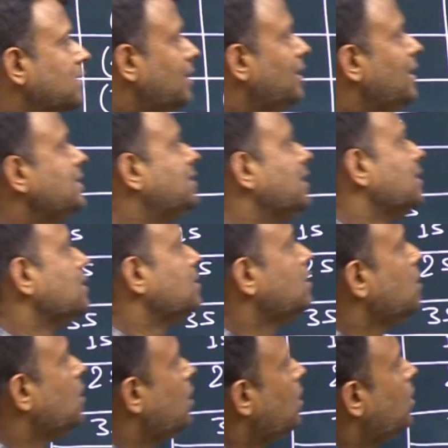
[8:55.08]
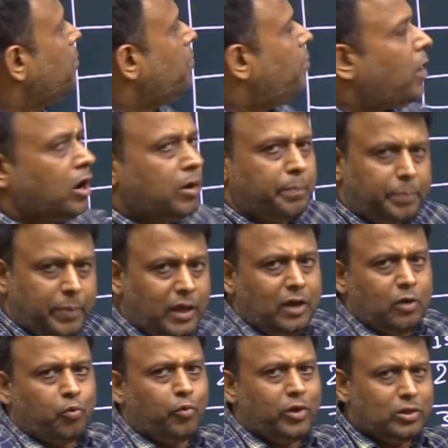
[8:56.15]
listen, for
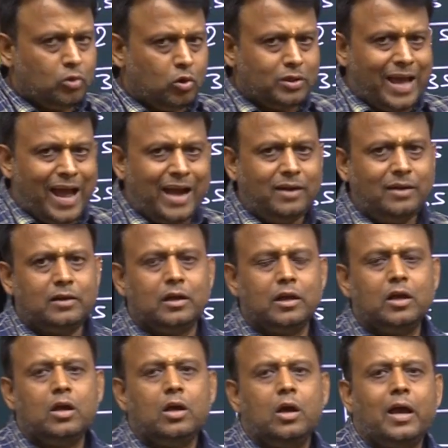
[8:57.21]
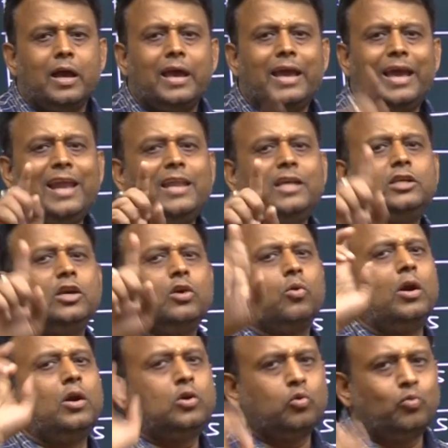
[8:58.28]
p we know that L is
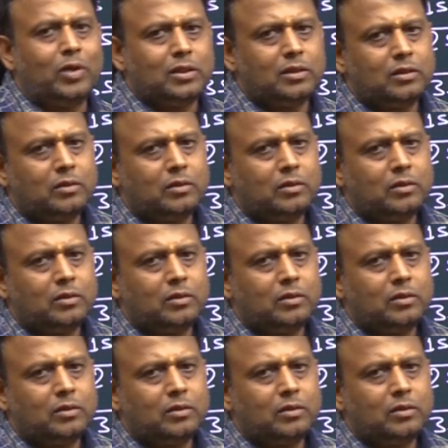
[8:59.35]
equal to 1,